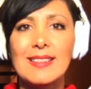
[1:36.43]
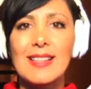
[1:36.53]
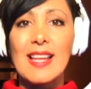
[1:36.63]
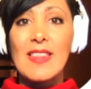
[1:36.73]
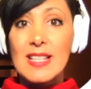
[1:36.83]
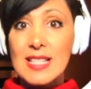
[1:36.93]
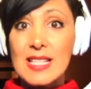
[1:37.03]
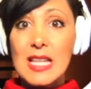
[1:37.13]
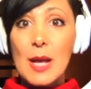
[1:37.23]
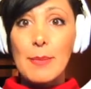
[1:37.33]
In this
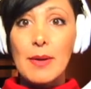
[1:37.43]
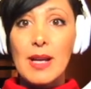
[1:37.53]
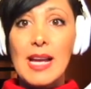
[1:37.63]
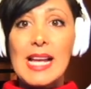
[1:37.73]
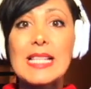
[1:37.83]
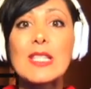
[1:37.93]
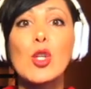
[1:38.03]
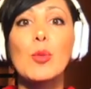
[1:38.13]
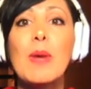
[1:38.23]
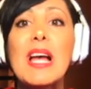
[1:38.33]
step,
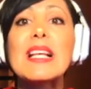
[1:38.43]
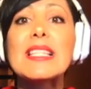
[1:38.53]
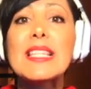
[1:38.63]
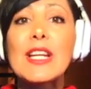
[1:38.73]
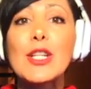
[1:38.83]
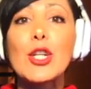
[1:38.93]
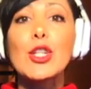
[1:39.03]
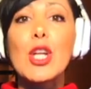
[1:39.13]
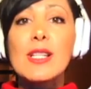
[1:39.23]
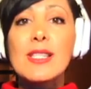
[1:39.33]
assume sender
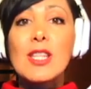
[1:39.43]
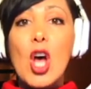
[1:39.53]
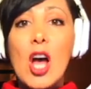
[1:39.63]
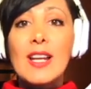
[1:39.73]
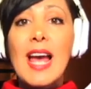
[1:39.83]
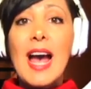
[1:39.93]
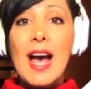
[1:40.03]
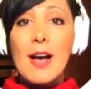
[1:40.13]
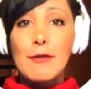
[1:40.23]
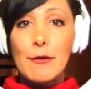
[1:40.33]
does not
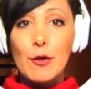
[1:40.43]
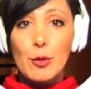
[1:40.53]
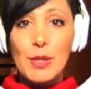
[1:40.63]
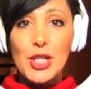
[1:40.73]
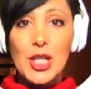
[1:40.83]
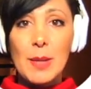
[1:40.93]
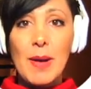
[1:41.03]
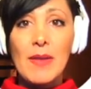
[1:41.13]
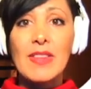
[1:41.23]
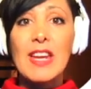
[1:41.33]
have information
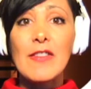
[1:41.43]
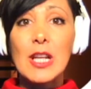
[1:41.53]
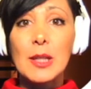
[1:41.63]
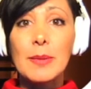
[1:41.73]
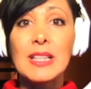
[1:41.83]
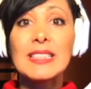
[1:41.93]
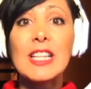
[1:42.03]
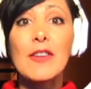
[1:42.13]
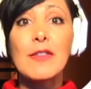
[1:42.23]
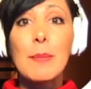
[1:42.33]
about the availability
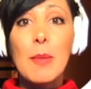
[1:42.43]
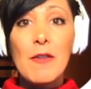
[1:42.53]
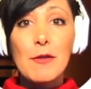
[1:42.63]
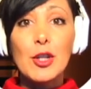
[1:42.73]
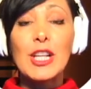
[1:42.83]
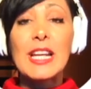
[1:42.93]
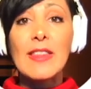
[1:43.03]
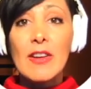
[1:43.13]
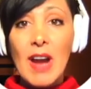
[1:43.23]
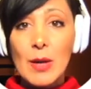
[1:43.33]
of the buffer in
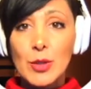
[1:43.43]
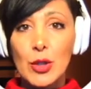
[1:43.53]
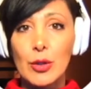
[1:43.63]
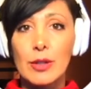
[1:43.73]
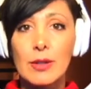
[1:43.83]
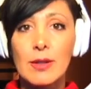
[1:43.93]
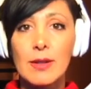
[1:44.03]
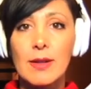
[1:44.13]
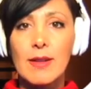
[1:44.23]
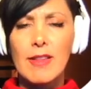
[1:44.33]
the router.
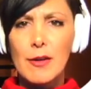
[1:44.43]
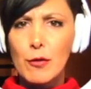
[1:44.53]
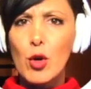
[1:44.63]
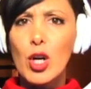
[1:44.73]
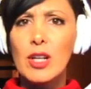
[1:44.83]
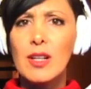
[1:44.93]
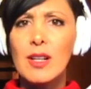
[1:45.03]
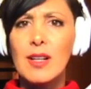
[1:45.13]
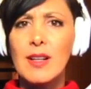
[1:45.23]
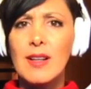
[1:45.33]
Therefore,
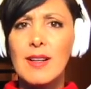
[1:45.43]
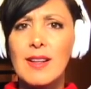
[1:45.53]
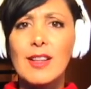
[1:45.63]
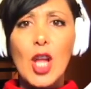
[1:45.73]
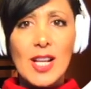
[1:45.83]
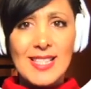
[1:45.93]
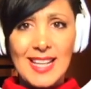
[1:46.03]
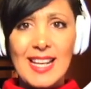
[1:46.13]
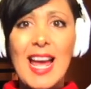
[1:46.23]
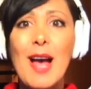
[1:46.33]
loss
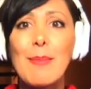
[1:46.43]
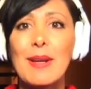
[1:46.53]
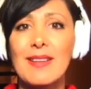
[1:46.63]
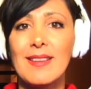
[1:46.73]
can happen.